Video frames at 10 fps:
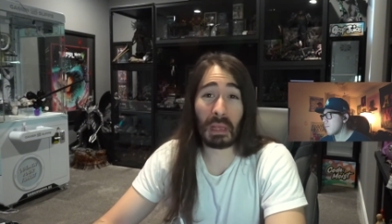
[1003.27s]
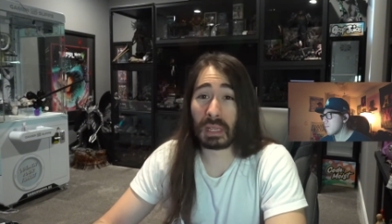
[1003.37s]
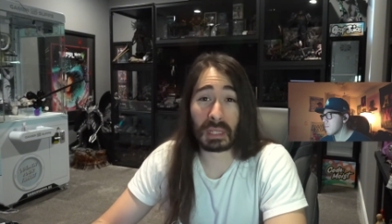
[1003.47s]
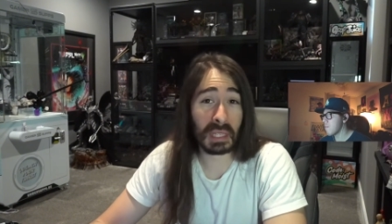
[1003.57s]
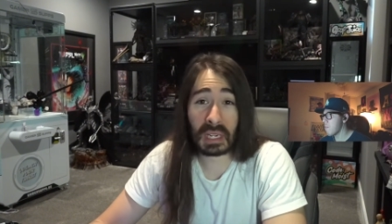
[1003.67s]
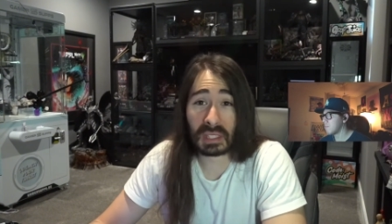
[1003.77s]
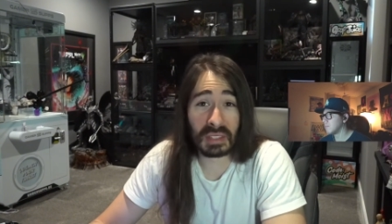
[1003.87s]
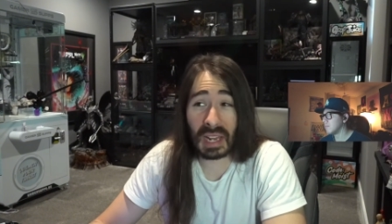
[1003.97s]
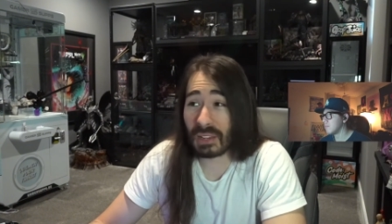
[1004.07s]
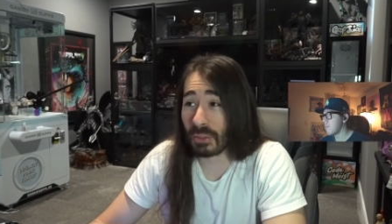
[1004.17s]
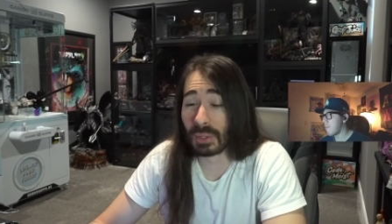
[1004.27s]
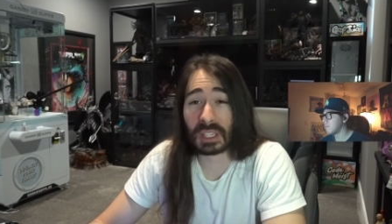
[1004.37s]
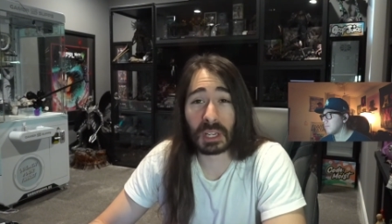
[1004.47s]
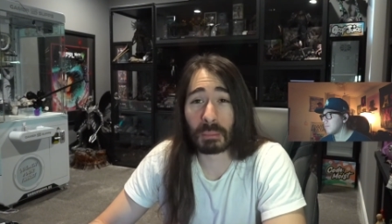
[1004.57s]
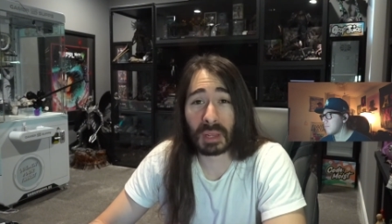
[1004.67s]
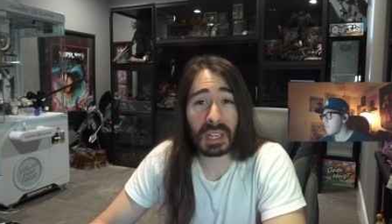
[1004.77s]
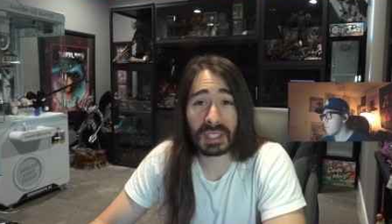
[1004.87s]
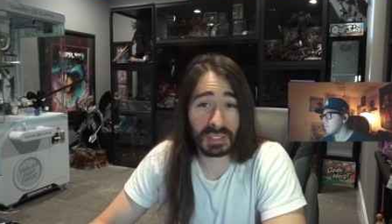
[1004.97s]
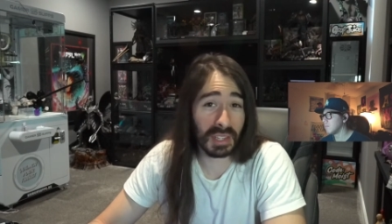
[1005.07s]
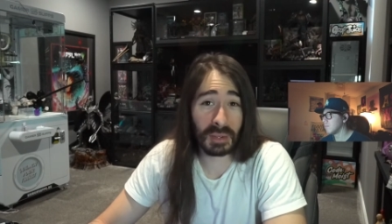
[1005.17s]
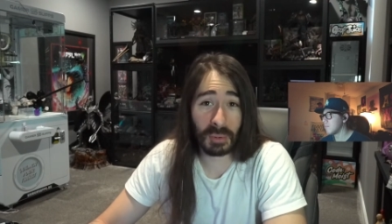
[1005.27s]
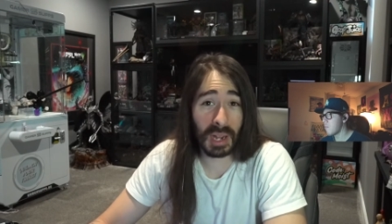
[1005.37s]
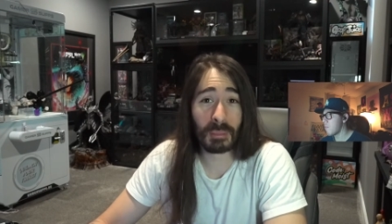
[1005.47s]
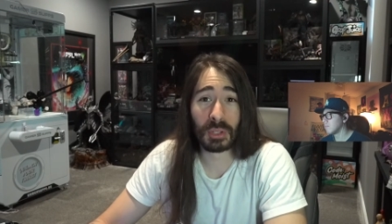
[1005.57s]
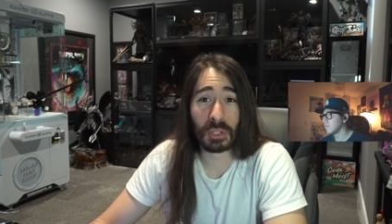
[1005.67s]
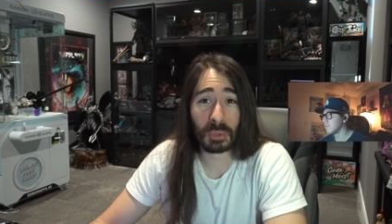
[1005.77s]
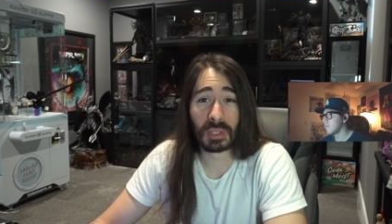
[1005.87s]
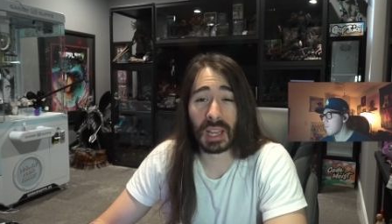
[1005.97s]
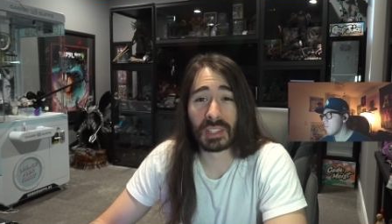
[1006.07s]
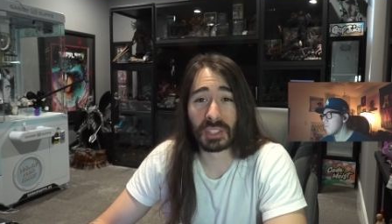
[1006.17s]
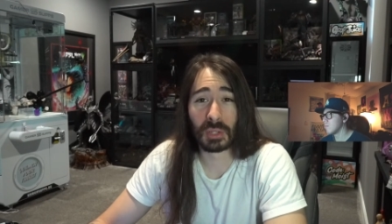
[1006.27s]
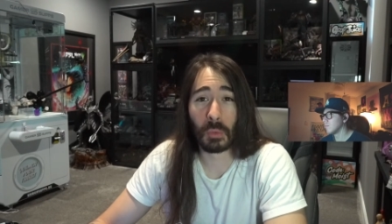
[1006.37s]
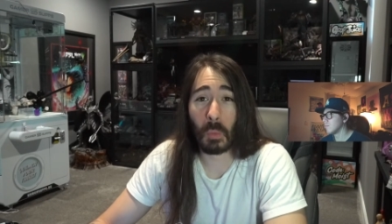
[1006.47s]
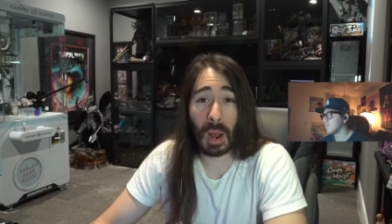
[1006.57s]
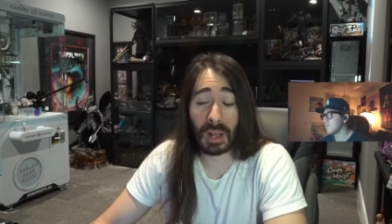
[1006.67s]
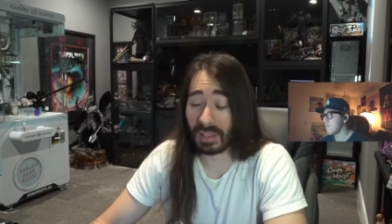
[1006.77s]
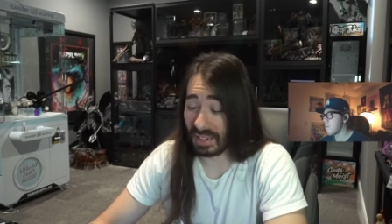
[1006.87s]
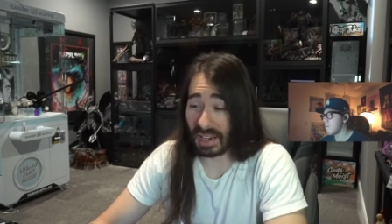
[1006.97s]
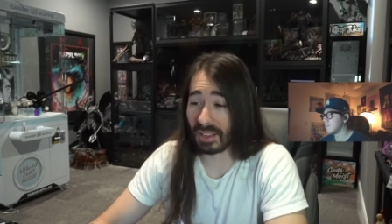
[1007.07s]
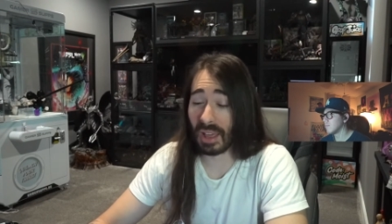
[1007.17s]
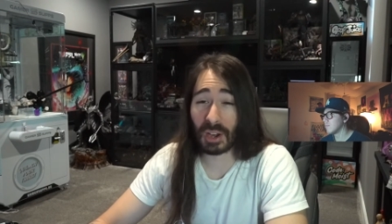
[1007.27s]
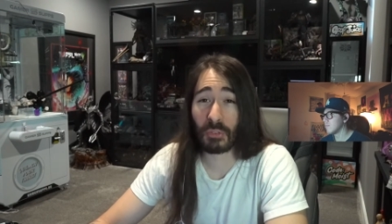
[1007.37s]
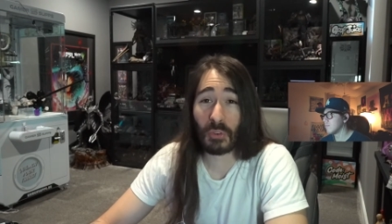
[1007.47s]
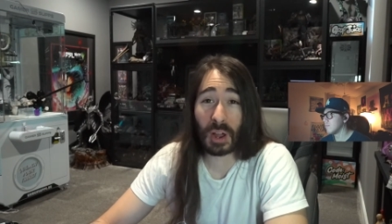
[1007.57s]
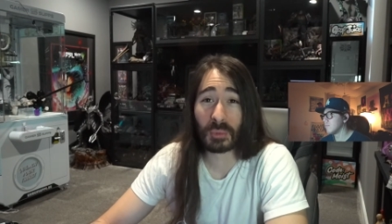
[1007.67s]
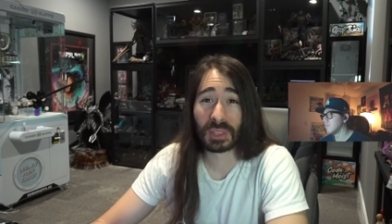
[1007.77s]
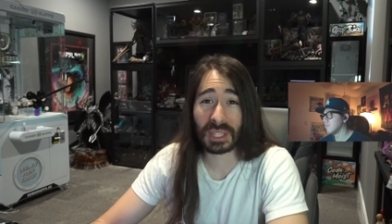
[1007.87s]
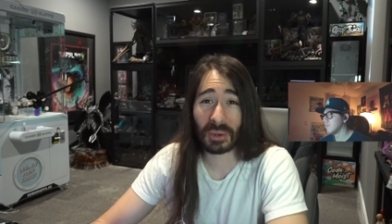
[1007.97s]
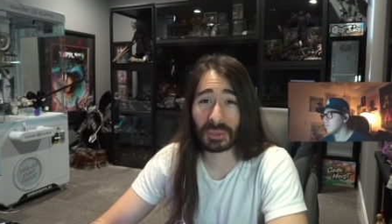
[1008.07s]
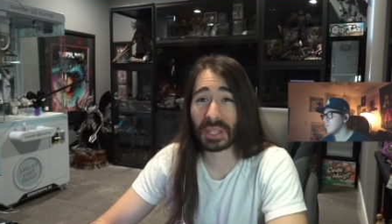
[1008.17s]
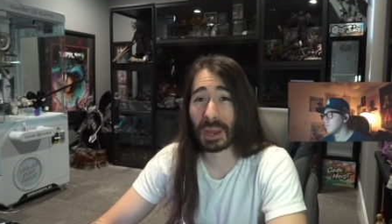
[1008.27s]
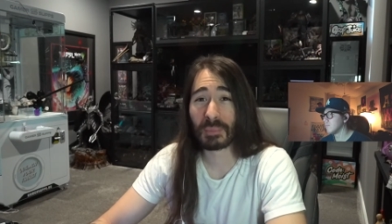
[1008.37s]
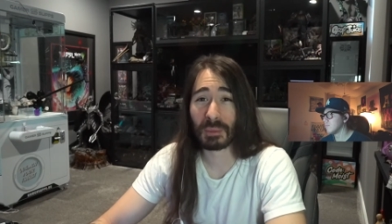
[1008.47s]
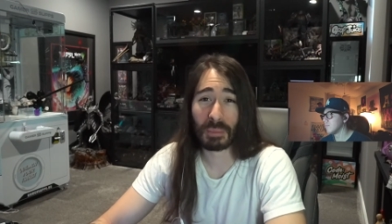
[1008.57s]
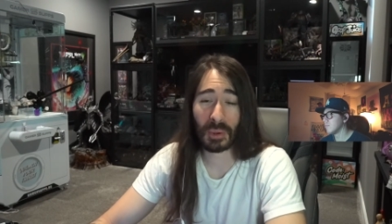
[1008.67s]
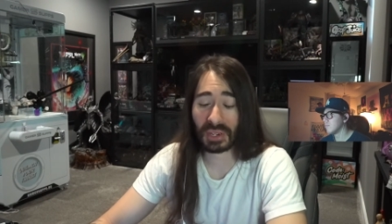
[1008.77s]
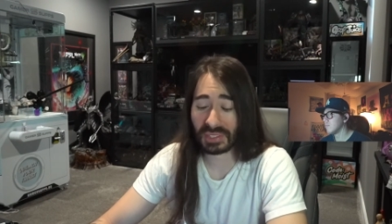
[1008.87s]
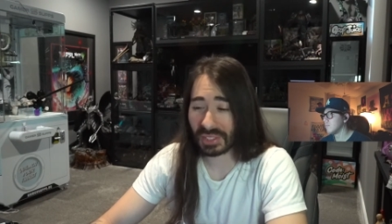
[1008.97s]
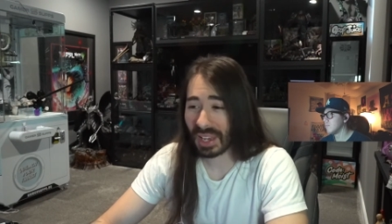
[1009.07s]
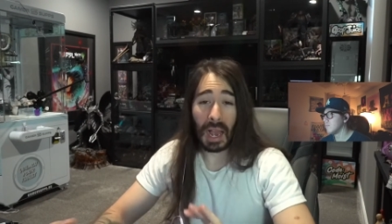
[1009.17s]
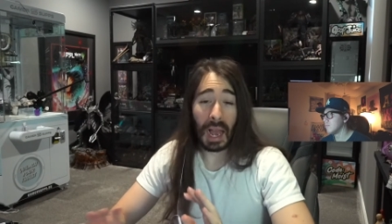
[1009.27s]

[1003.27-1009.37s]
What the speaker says: again, it's not even really a complaint because they were able to utilize it well, and I had a lot of fun with the Only Up components.